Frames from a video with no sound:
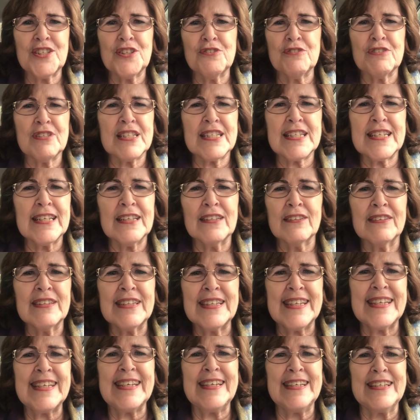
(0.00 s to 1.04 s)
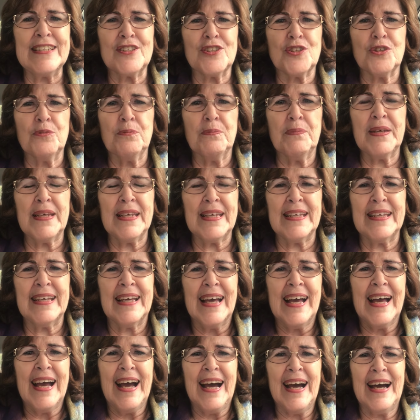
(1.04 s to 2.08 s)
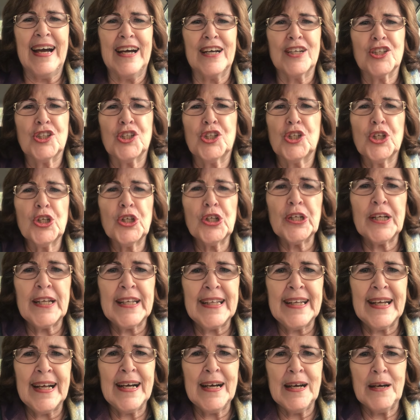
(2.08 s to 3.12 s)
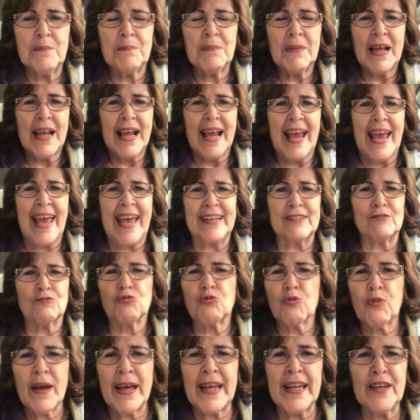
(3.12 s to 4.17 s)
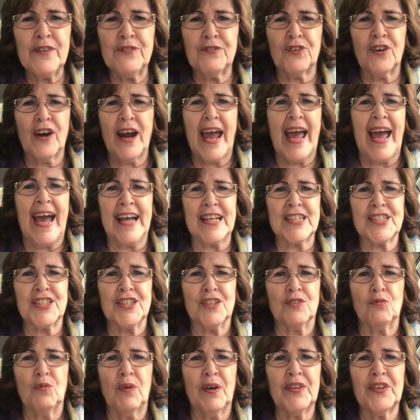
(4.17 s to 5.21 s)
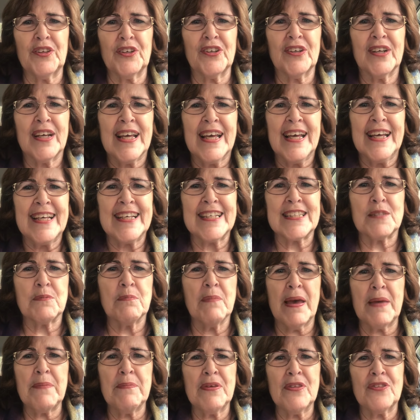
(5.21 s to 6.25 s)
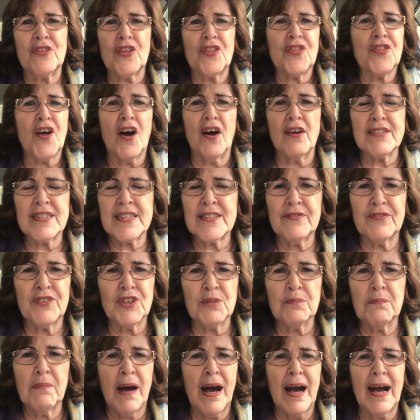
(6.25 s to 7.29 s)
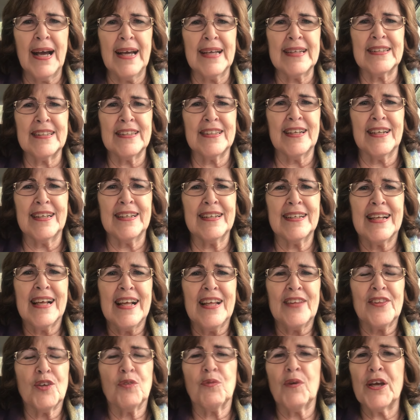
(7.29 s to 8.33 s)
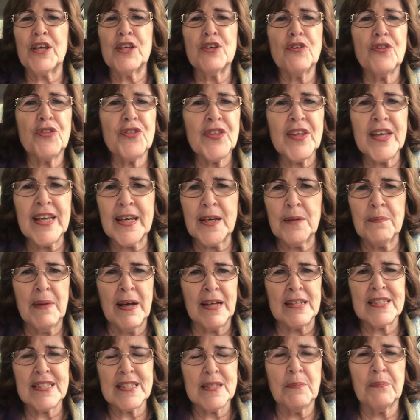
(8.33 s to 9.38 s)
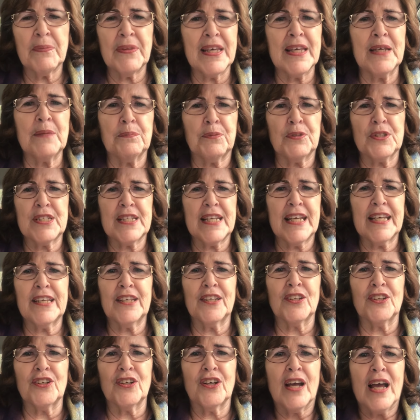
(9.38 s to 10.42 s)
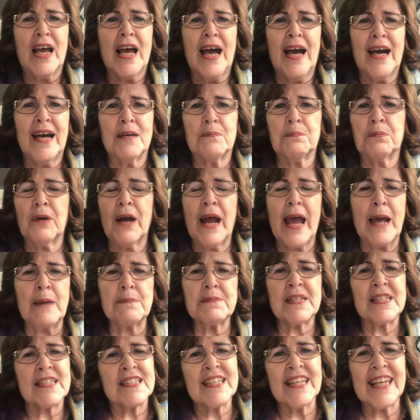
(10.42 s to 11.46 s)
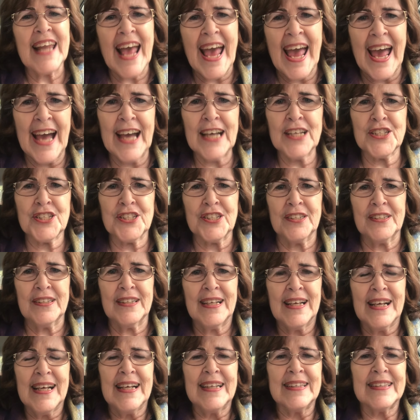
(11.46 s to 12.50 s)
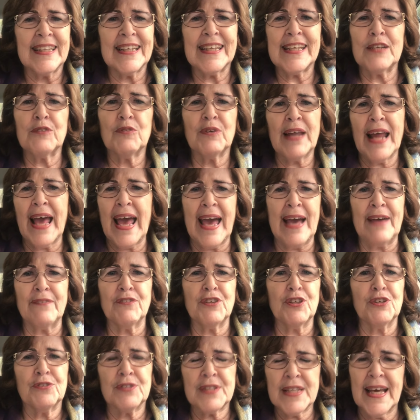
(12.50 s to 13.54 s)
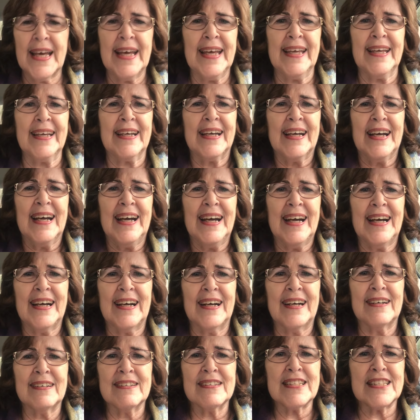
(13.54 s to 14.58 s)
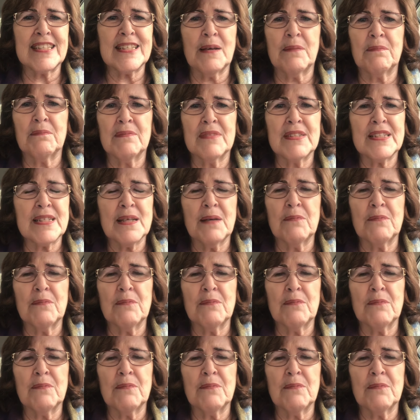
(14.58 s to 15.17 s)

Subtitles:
you still need to be girded up and ready for action, whether it's maybe the thoughts of your mind, the way you think about something in particular. Perhaps it's an action that He would have you take, some